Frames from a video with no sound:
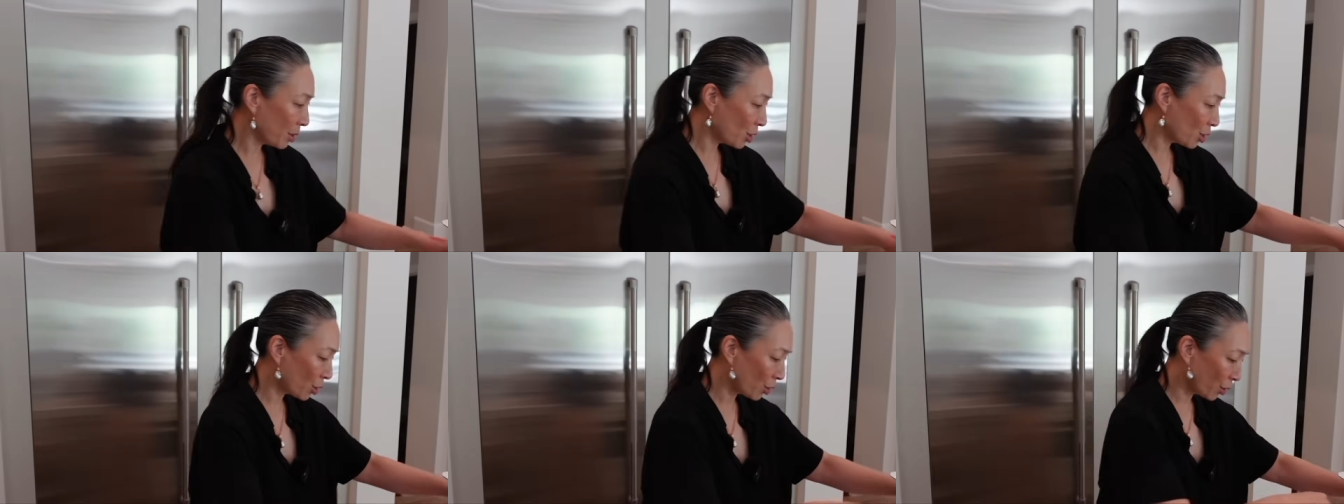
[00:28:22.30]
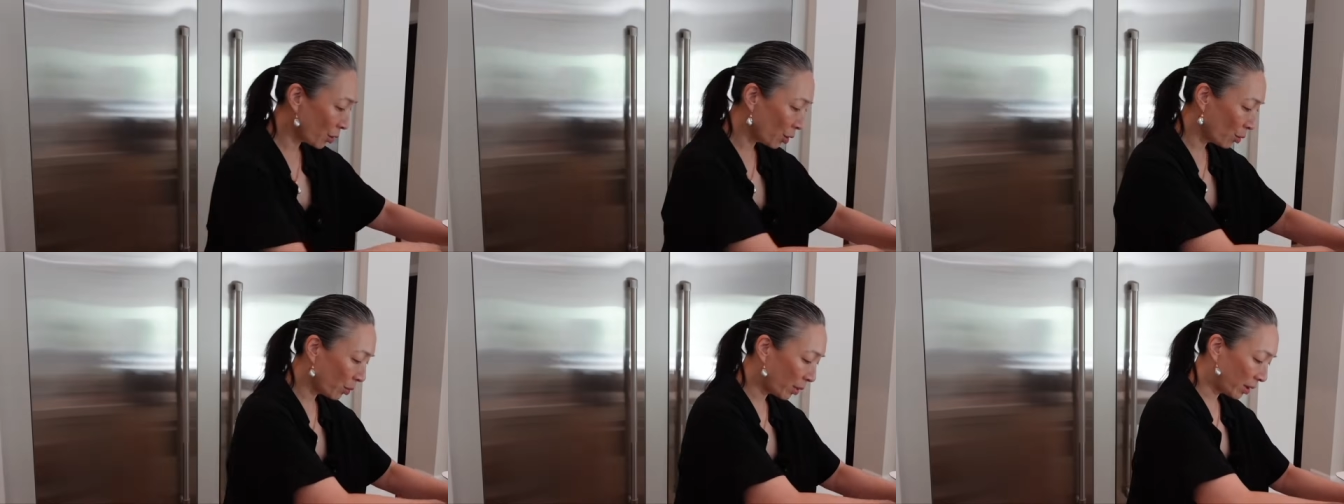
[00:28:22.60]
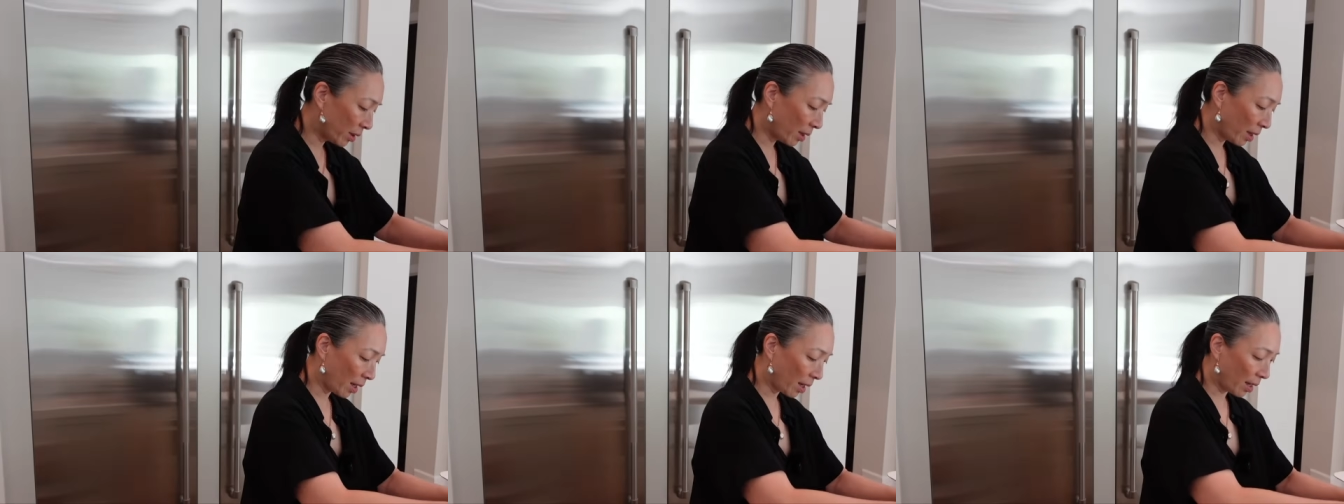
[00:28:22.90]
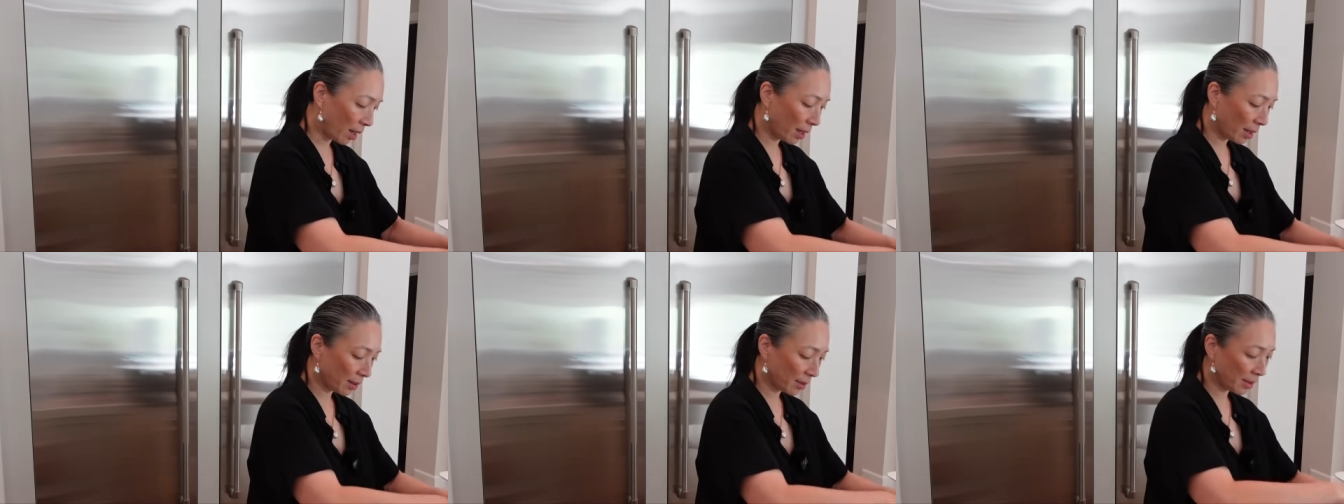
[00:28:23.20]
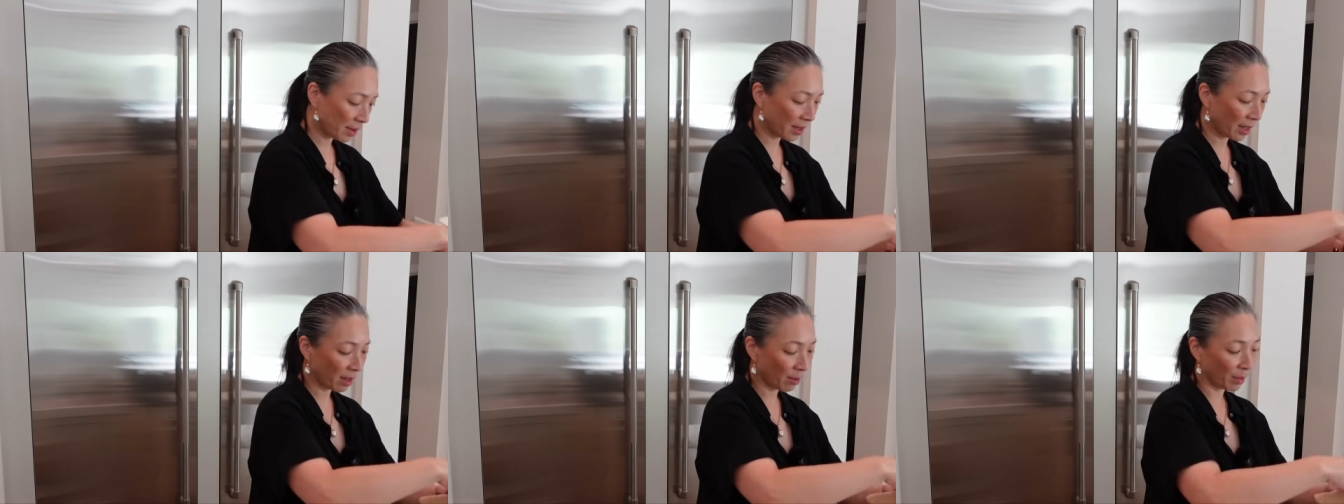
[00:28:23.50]
me show you what they
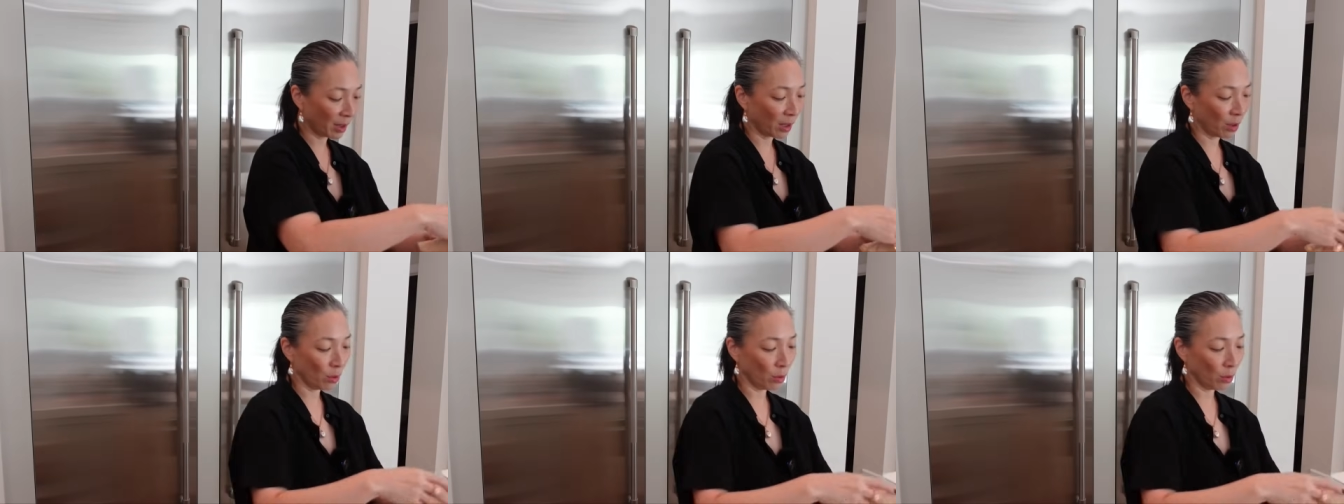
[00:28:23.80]
sent me.